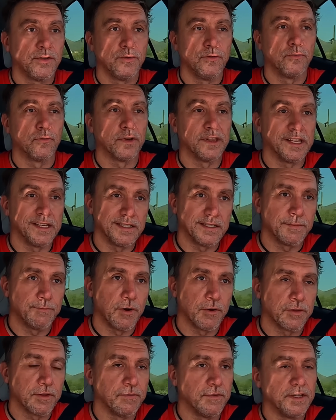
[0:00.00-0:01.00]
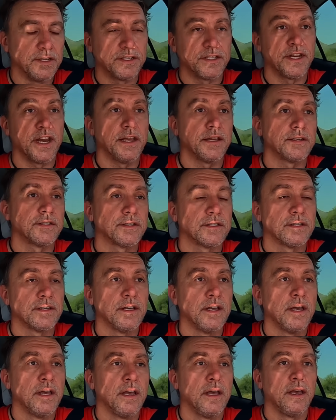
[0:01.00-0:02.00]
to release both of these snakes
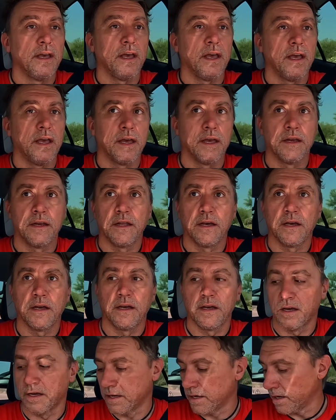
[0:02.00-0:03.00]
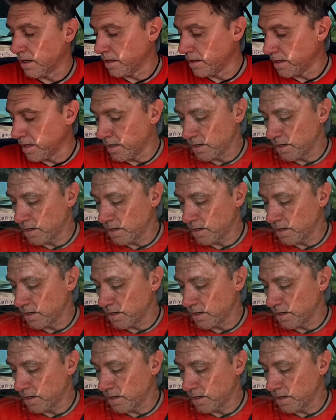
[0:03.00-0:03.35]
and, uh, and